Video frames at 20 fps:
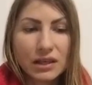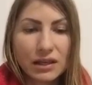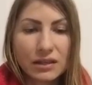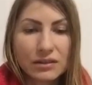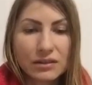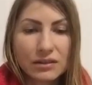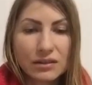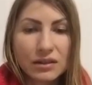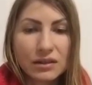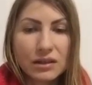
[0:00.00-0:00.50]

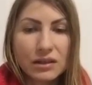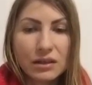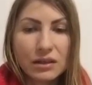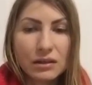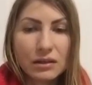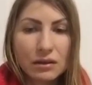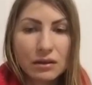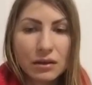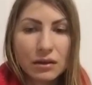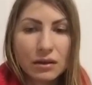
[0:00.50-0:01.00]
as,
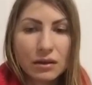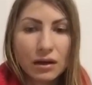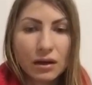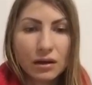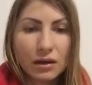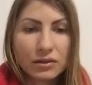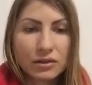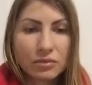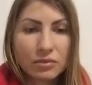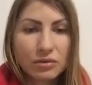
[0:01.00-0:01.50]
the
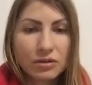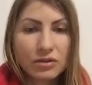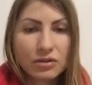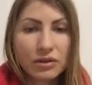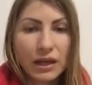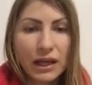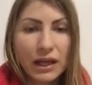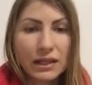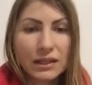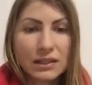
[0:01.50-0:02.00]
ultimate
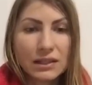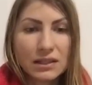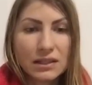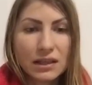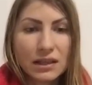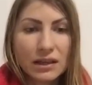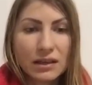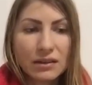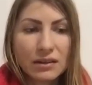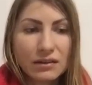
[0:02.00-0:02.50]

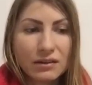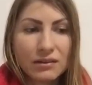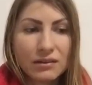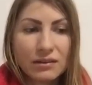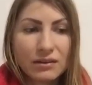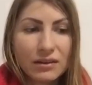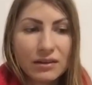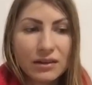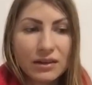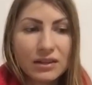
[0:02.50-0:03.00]
reality. And
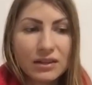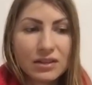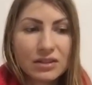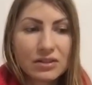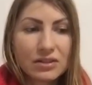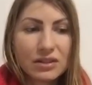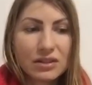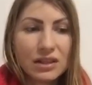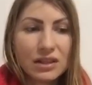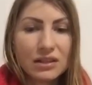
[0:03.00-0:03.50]
it
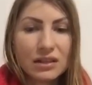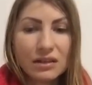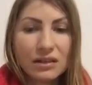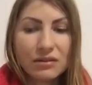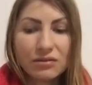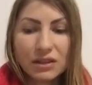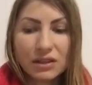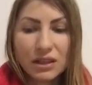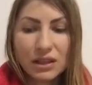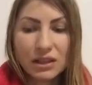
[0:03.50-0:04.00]
doesn't
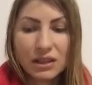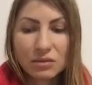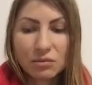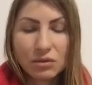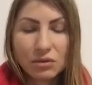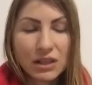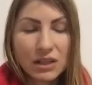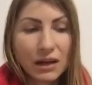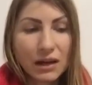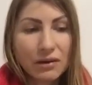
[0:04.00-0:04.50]
even need to be
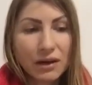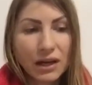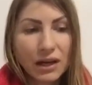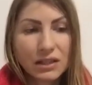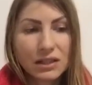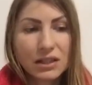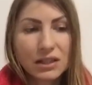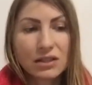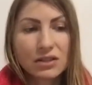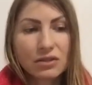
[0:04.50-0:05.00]

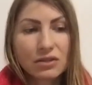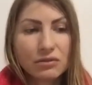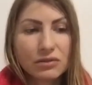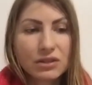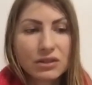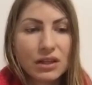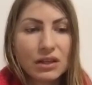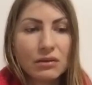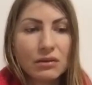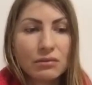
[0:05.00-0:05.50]
directed
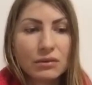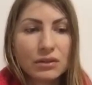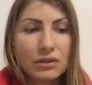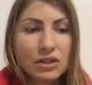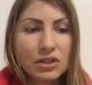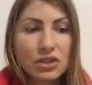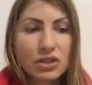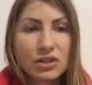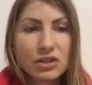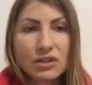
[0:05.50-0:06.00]
towards anyone.
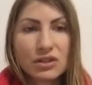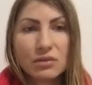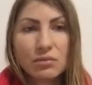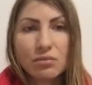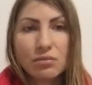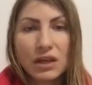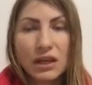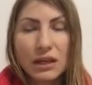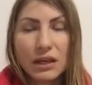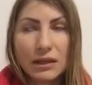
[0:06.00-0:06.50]
It's just the
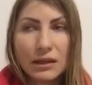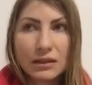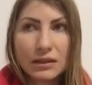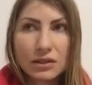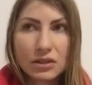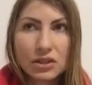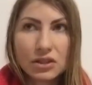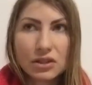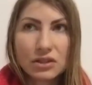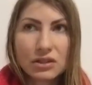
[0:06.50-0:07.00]
being,
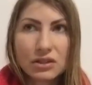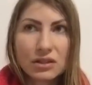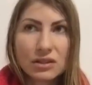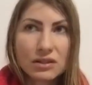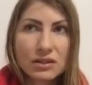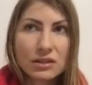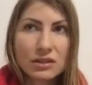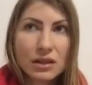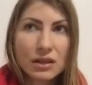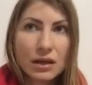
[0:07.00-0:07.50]
it's just
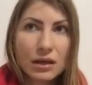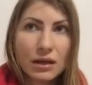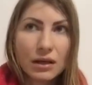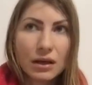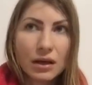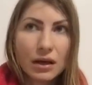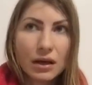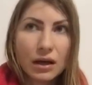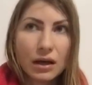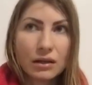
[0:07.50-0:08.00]
this
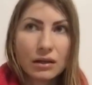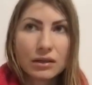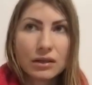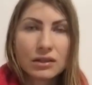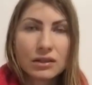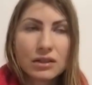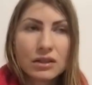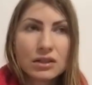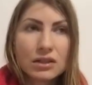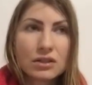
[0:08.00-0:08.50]

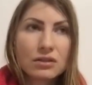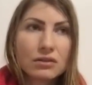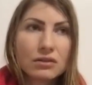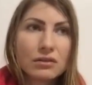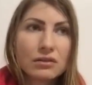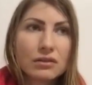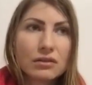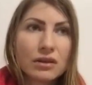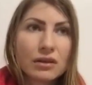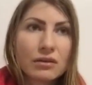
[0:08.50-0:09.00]

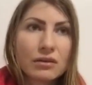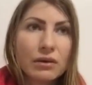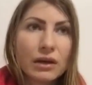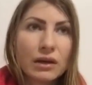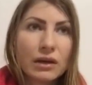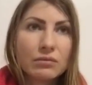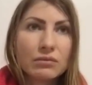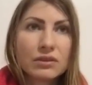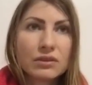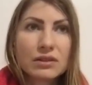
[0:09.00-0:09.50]
unconditional,
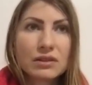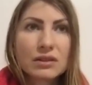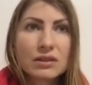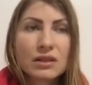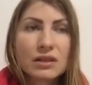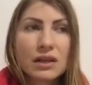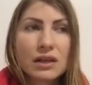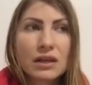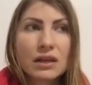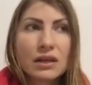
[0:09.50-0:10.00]
equanimous,
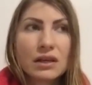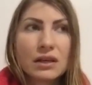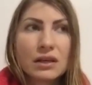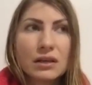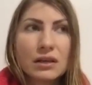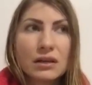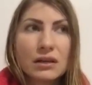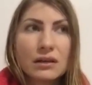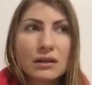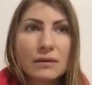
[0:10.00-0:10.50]

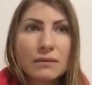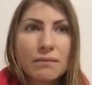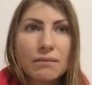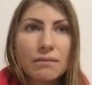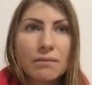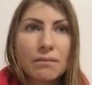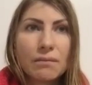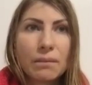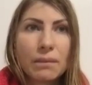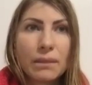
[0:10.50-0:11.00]

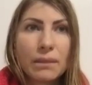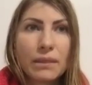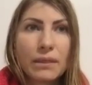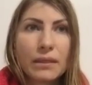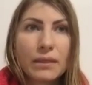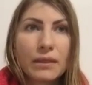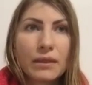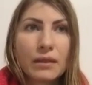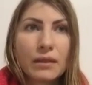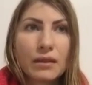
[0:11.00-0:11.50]
um,
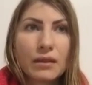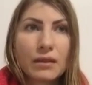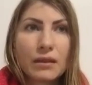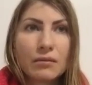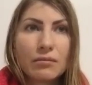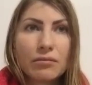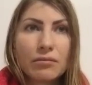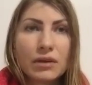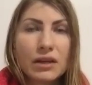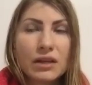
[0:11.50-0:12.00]

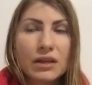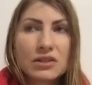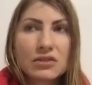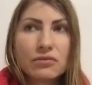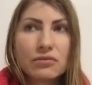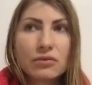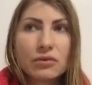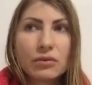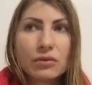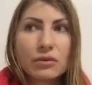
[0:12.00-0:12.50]

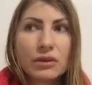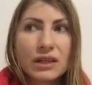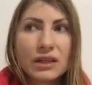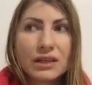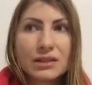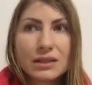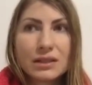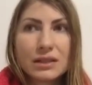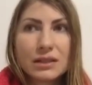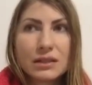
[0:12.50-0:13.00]
blissful
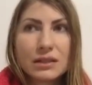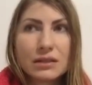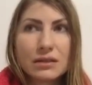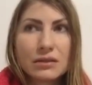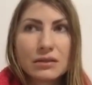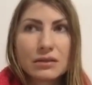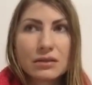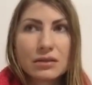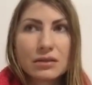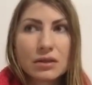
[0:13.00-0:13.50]

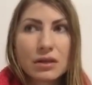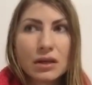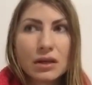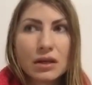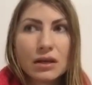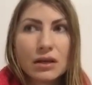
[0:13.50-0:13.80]
existence